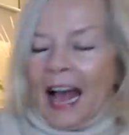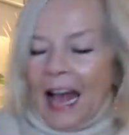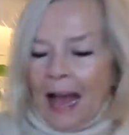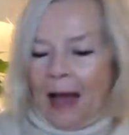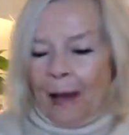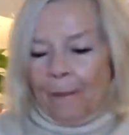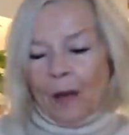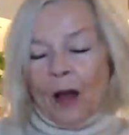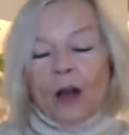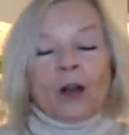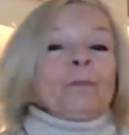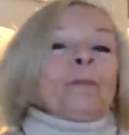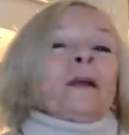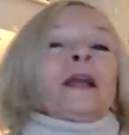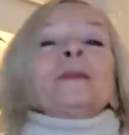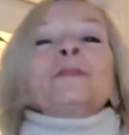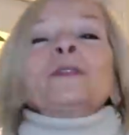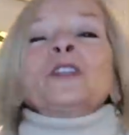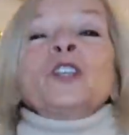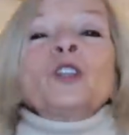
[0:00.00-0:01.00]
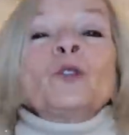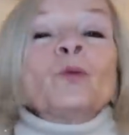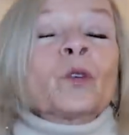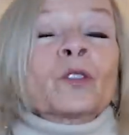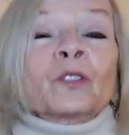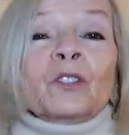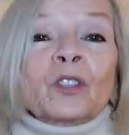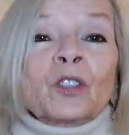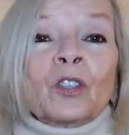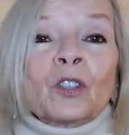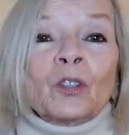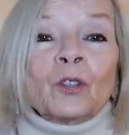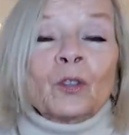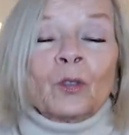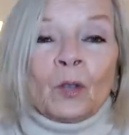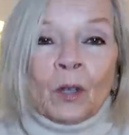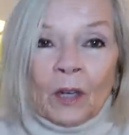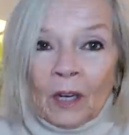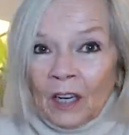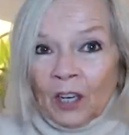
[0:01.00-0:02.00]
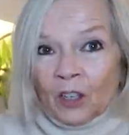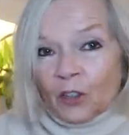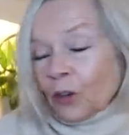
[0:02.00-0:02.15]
Maybe you want to